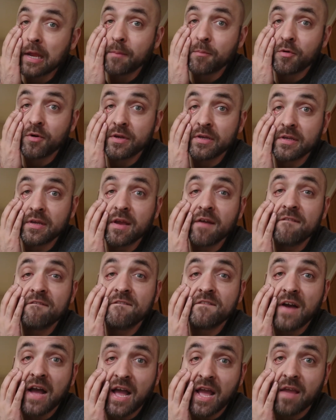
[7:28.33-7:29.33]
nine point
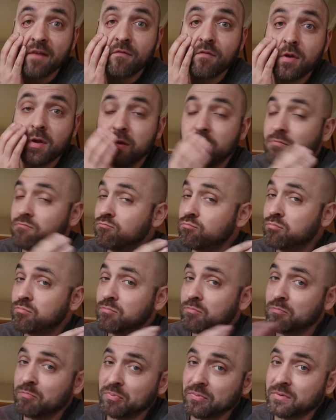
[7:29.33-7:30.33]
five
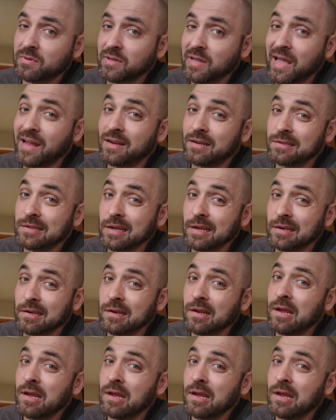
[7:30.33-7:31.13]
out of ten